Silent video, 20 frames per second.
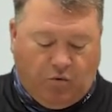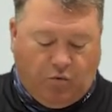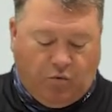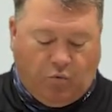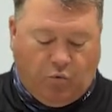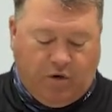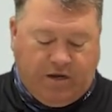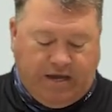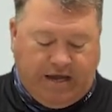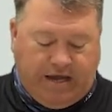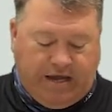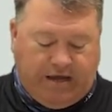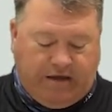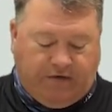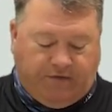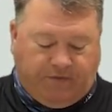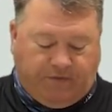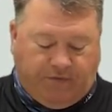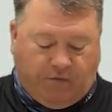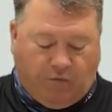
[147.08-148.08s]
we
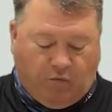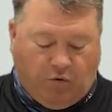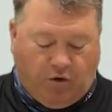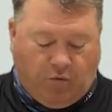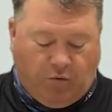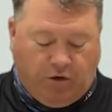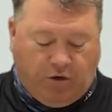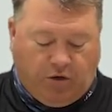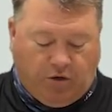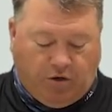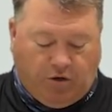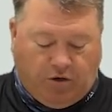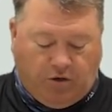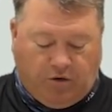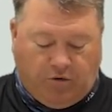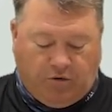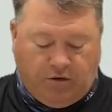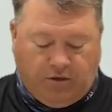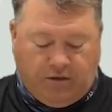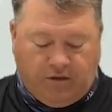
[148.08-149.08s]
have what we
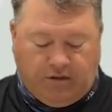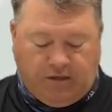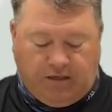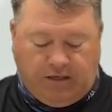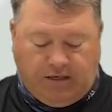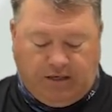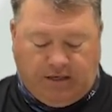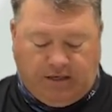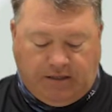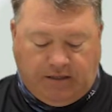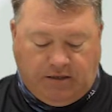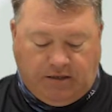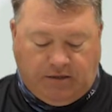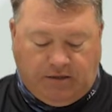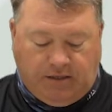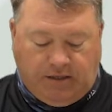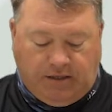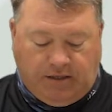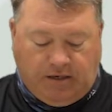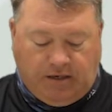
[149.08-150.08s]
call
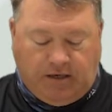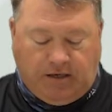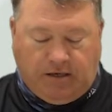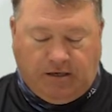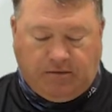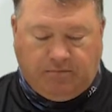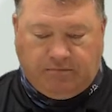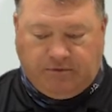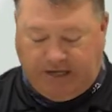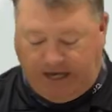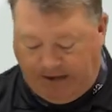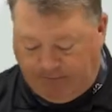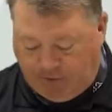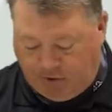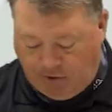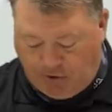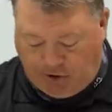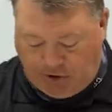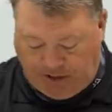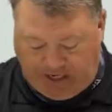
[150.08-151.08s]
the
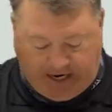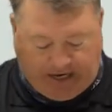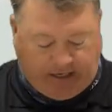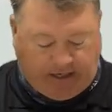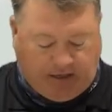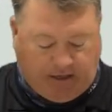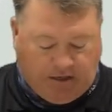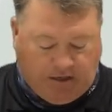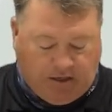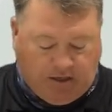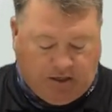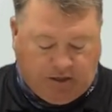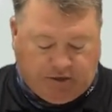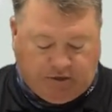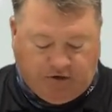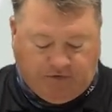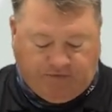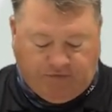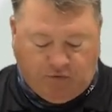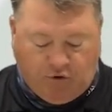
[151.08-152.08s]
captured check.
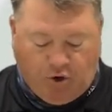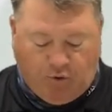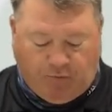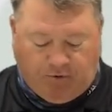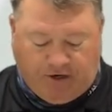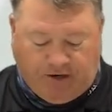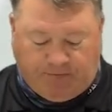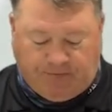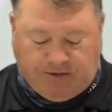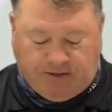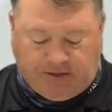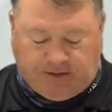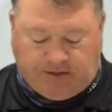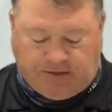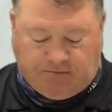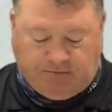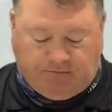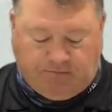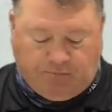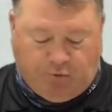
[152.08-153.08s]
So if you open up
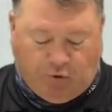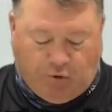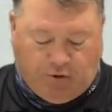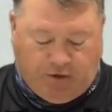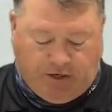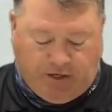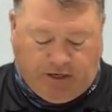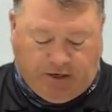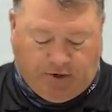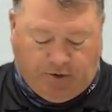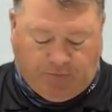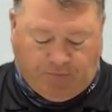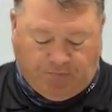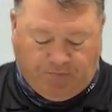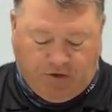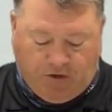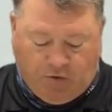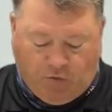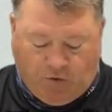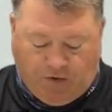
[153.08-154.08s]
this port here,
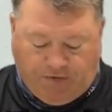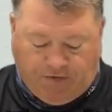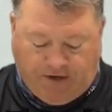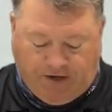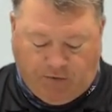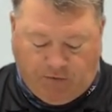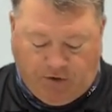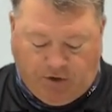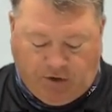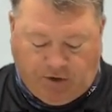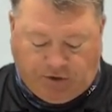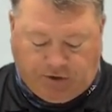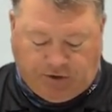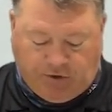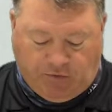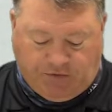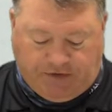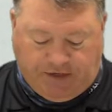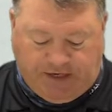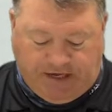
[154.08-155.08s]
one thing we
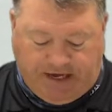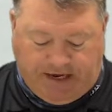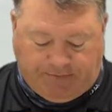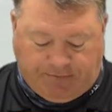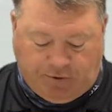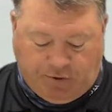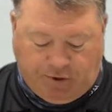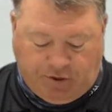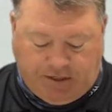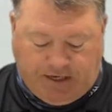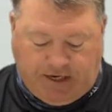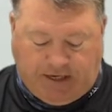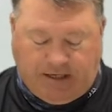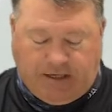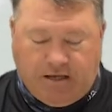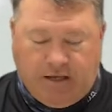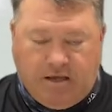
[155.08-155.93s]
also with the captured check